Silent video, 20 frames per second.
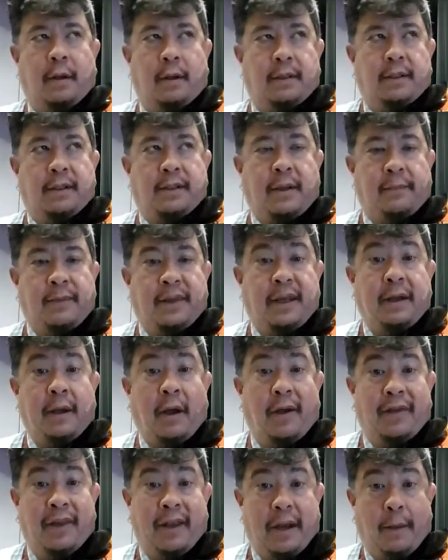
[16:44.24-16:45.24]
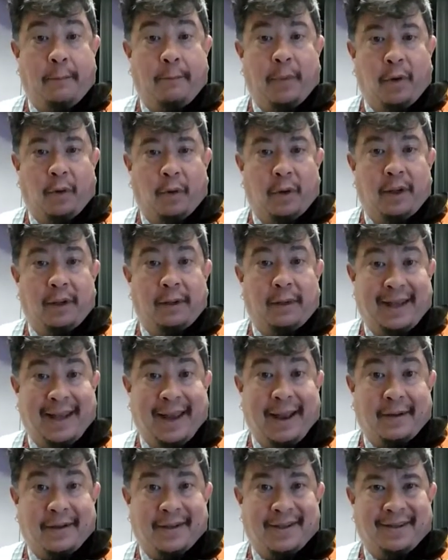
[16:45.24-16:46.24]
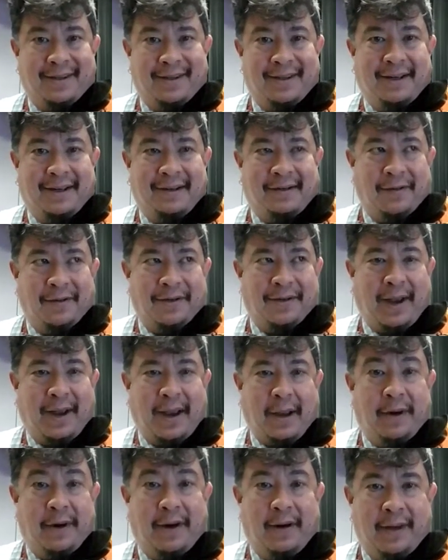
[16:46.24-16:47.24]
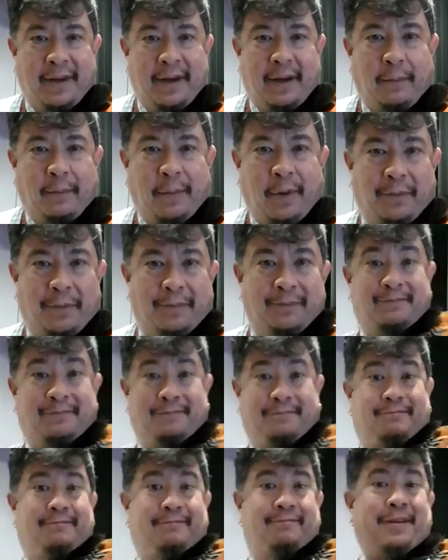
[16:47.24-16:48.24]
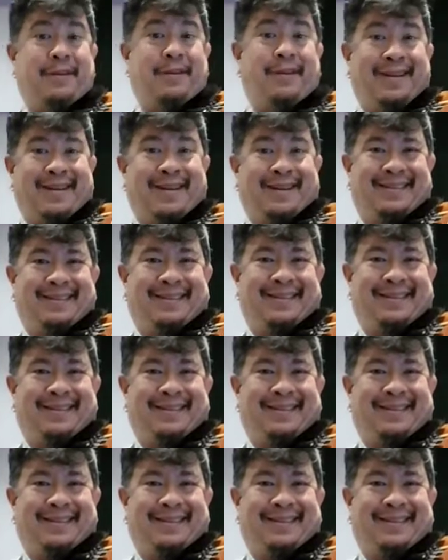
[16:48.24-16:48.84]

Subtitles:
something on the up bow. The accent can also happen on the up bow. All right.